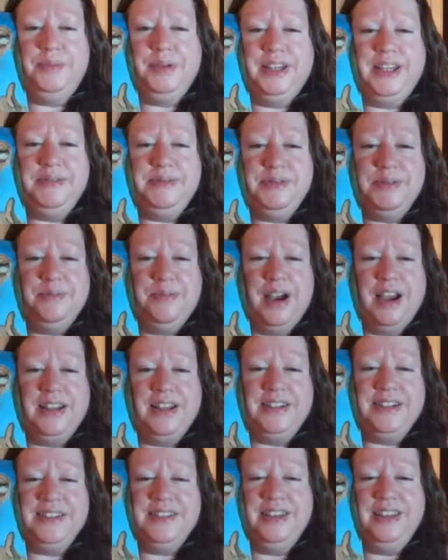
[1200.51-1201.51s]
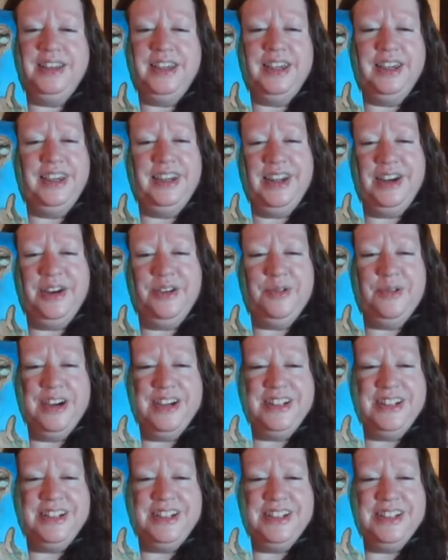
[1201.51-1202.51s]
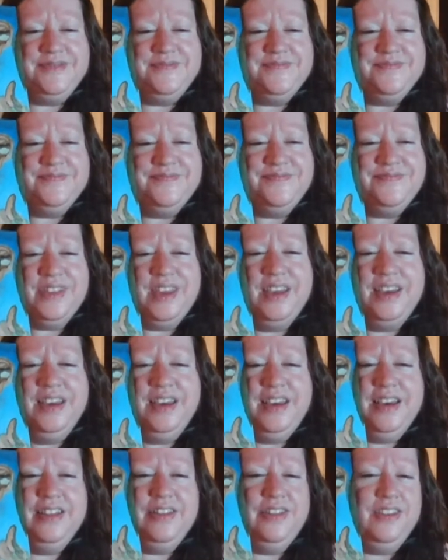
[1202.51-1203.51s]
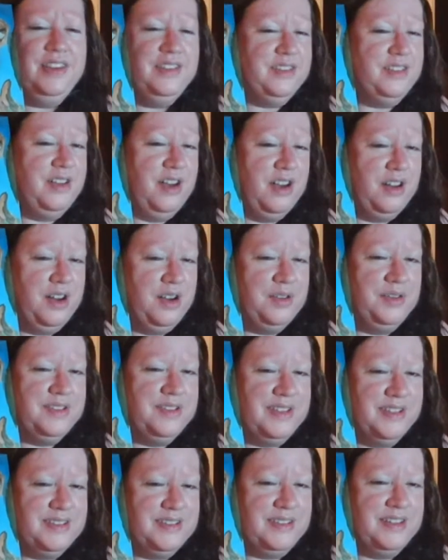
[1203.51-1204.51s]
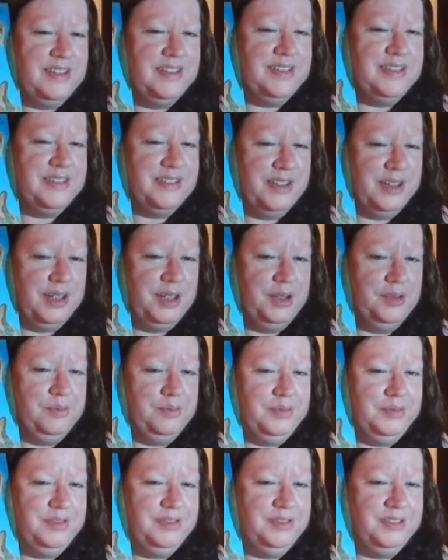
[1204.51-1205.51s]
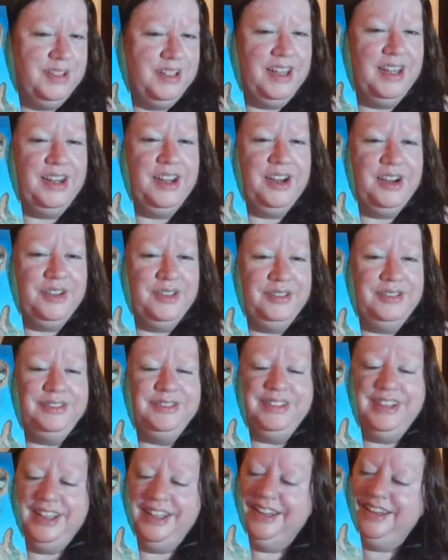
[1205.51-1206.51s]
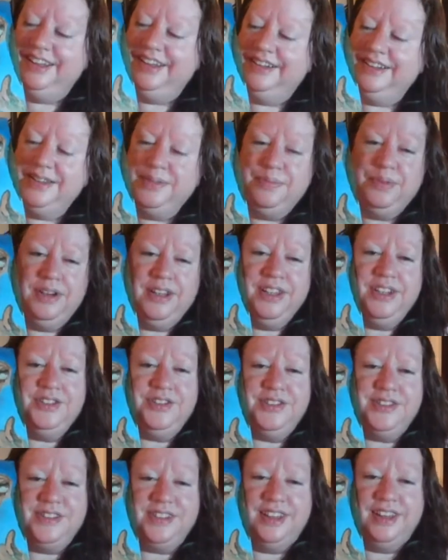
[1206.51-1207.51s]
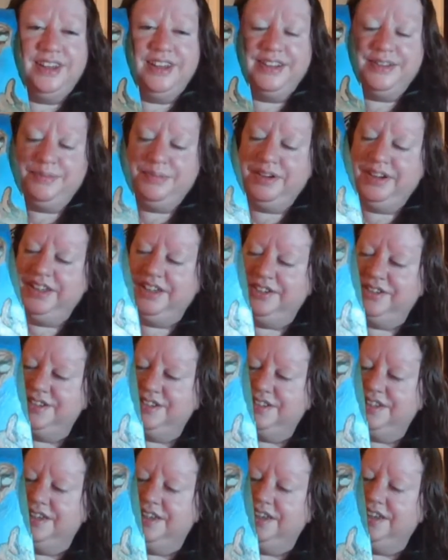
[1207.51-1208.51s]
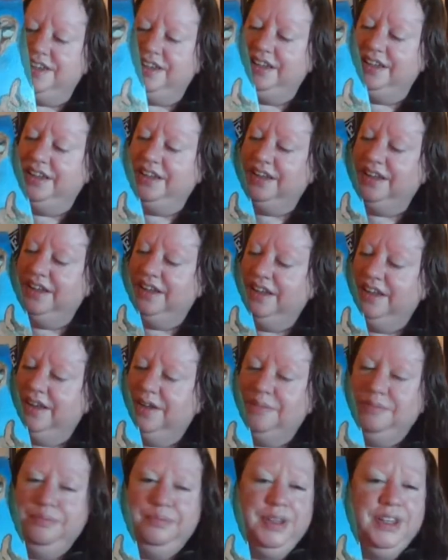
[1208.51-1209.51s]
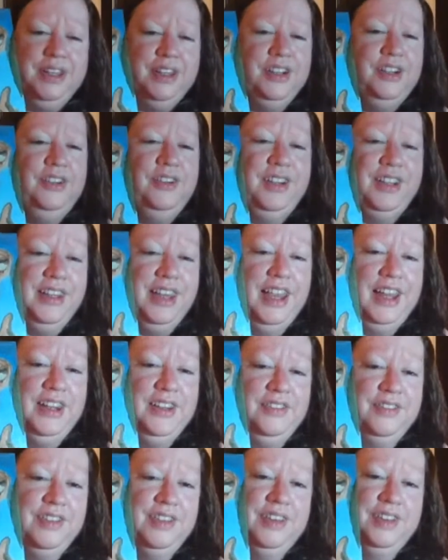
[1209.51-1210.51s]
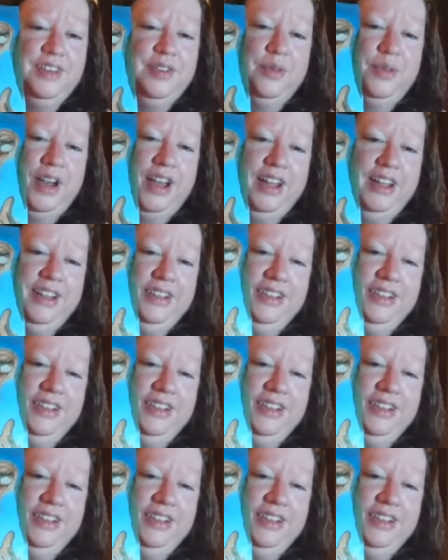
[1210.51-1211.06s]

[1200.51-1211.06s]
It keeps my mind just thinking, you know what? Things are not always as they seem. You know, it's pretty interesting. It's pretty interesting being creative in this way.